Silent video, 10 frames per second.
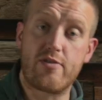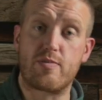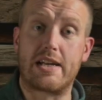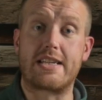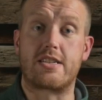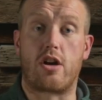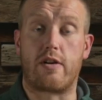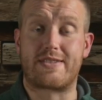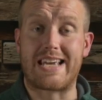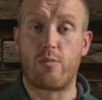millilitres of
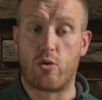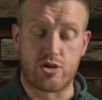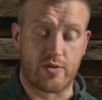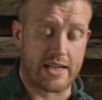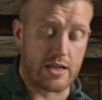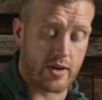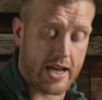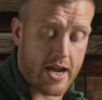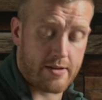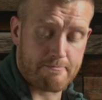tap water in here
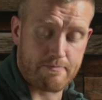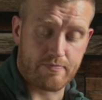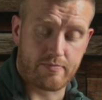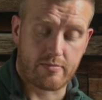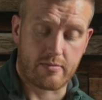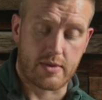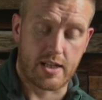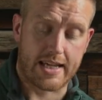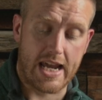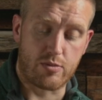again, but
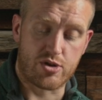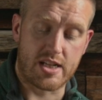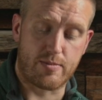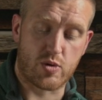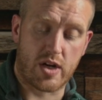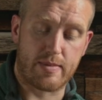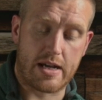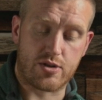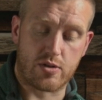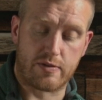again we'll sit between about
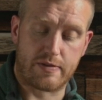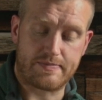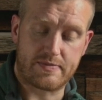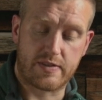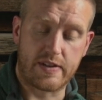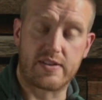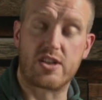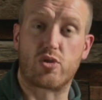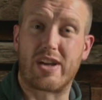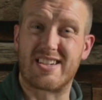sort of 15
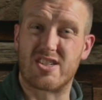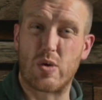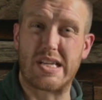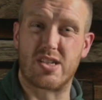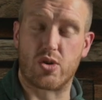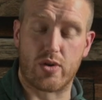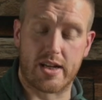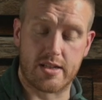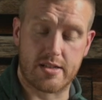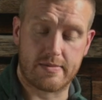degrees and 20 degrees